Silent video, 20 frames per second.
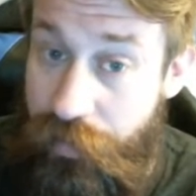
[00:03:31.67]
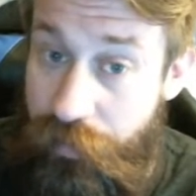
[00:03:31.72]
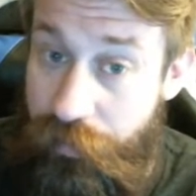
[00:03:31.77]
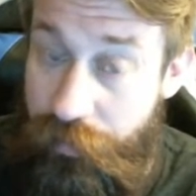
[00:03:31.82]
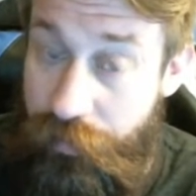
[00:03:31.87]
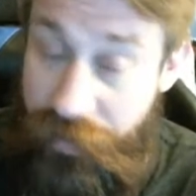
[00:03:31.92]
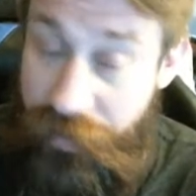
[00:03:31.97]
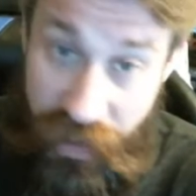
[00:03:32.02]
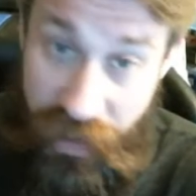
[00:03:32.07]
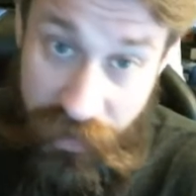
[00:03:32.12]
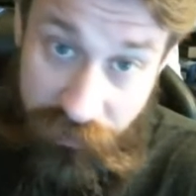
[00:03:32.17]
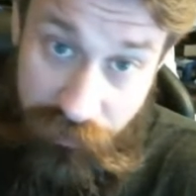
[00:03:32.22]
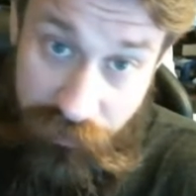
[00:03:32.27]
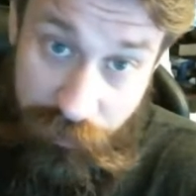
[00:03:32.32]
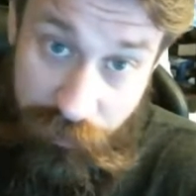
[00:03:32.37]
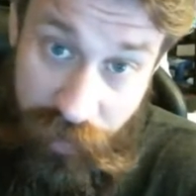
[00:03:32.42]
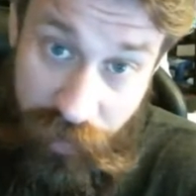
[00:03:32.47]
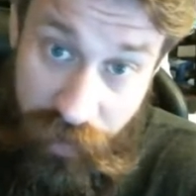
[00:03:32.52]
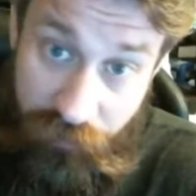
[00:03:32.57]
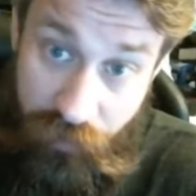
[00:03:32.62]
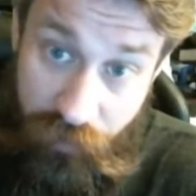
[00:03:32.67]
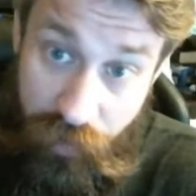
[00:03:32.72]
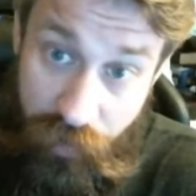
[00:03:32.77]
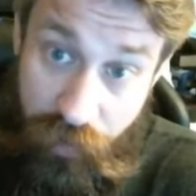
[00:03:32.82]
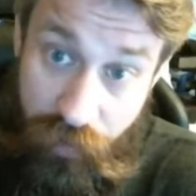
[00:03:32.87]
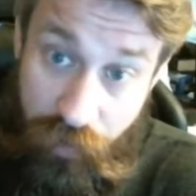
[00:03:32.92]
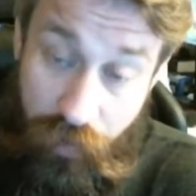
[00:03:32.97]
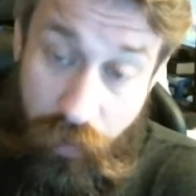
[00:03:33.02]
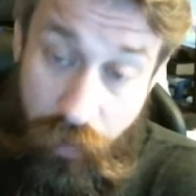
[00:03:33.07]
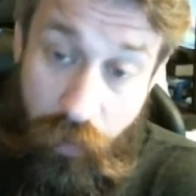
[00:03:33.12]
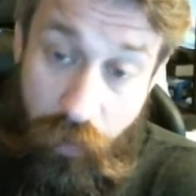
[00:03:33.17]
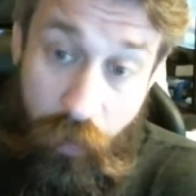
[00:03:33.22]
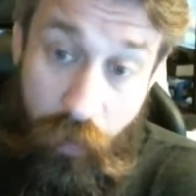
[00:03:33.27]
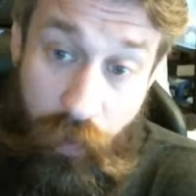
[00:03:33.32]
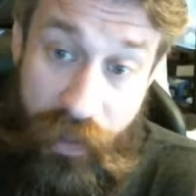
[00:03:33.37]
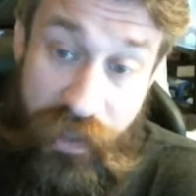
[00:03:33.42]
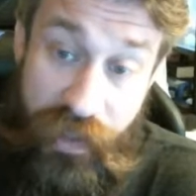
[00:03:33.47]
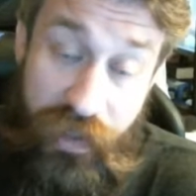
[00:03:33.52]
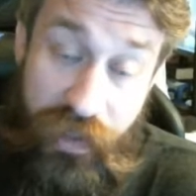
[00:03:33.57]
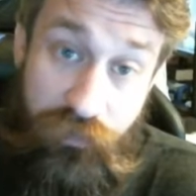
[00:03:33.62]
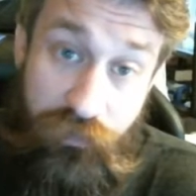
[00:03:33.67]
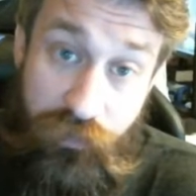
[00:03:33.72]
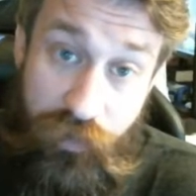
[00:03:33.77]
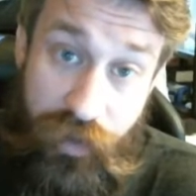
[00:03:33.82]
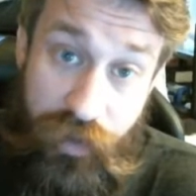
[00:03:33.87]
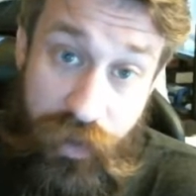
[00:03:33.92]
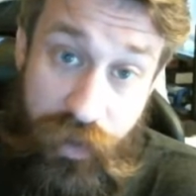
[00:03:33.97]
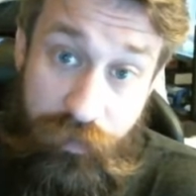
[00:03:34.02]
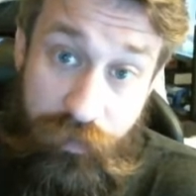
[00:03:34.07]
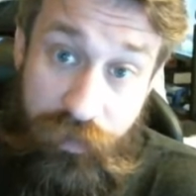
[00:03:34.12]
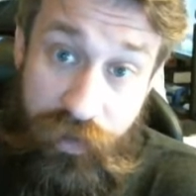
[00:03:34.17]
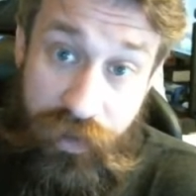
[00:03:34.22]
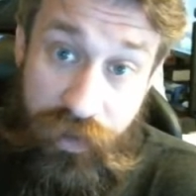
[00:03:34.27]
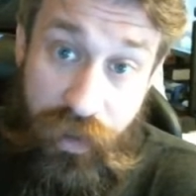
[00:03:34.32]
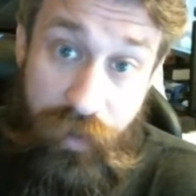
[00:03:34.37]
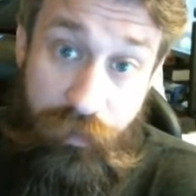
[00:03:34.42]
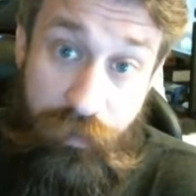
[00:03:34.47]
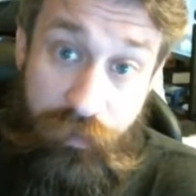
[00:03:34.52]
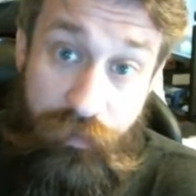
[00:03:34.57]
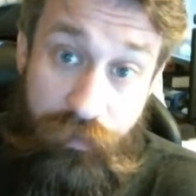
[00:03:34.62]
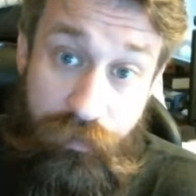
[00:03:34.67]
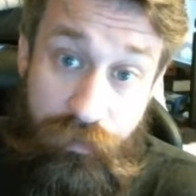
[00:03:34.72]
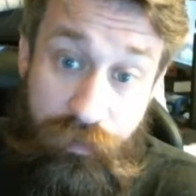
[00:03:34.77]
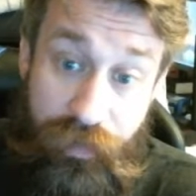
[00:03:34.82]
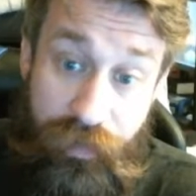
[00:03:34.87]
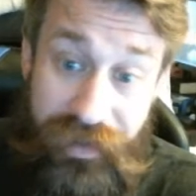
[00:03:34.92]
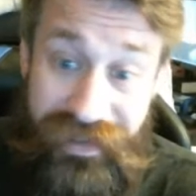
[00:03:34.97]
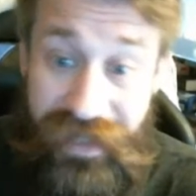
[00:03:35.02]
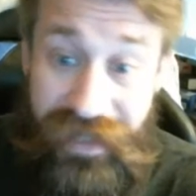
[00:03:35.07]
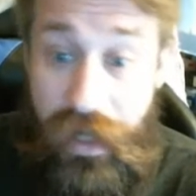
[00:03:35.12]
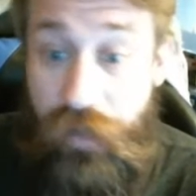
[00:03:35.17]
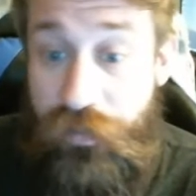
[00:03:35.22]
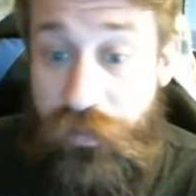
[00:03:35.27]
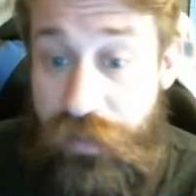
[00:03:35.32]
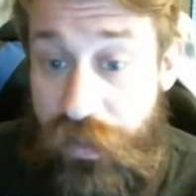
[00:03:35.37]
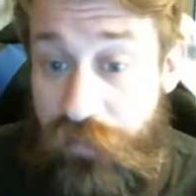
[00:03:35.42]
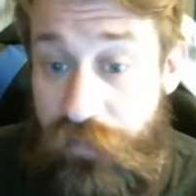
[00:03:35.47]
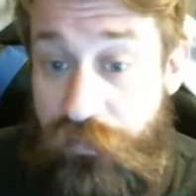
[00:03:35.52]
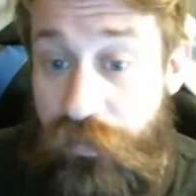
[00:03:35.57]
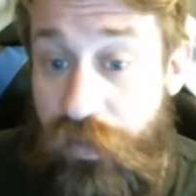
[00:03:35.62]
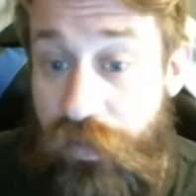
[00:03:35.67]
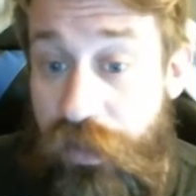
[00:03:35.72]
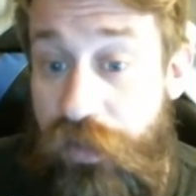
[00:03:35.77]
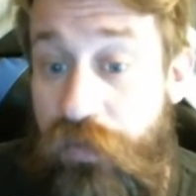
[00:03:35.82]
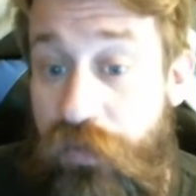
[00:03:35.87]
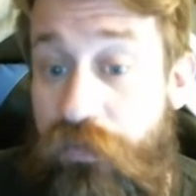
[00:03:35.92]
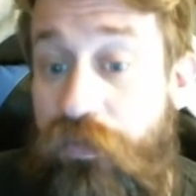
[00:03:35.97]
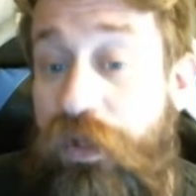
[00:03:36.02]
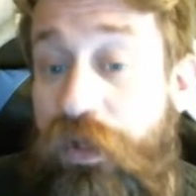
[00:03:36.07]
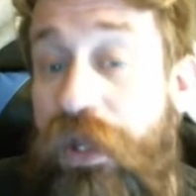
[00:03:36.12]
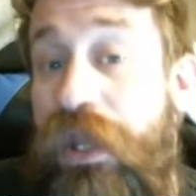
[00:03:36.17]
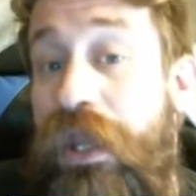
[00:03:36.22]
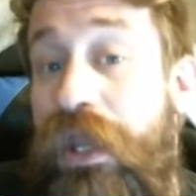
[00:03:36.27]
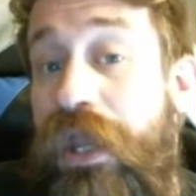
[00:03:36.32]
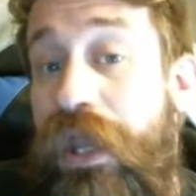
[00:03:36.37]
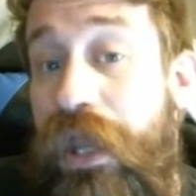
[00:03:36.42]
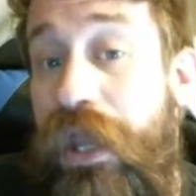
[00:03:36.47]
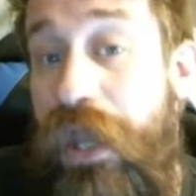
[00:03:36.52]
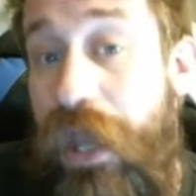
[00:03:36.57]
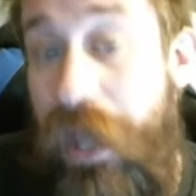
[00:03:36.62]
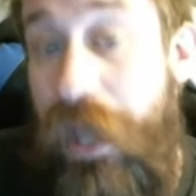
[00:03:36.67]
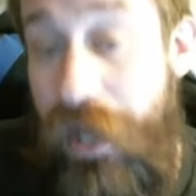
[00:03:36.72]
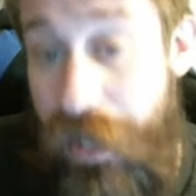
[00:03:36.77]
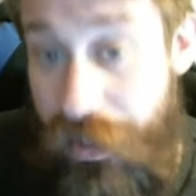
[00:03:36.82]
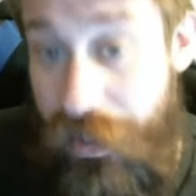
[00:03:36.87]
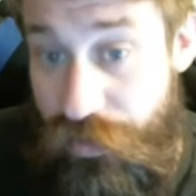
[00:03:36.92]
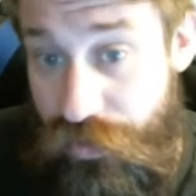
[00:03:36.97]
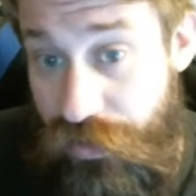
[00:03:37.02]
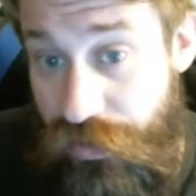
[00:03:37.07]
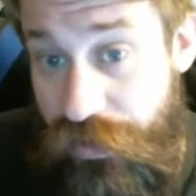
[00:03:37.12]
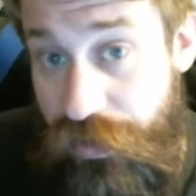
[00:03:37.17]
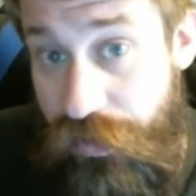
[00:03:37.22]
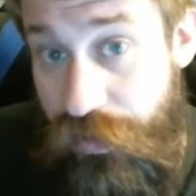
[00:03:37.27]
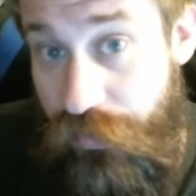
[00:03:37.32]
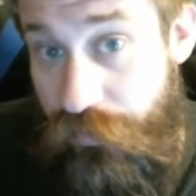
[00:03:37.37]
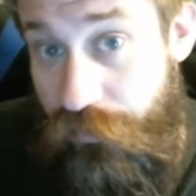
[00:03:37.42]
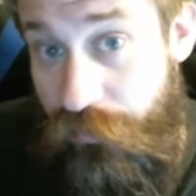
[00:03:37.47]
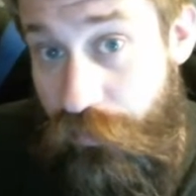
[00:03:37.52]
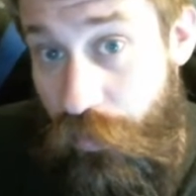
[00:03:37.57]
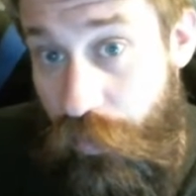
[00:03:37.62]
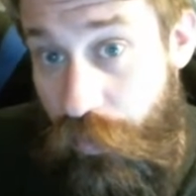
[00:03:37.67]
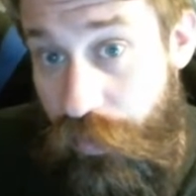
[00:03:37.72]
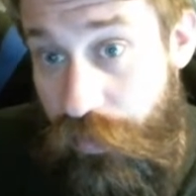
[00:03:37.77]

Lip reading: behind some cover, waiting for them to come down the escalators and actually into the store.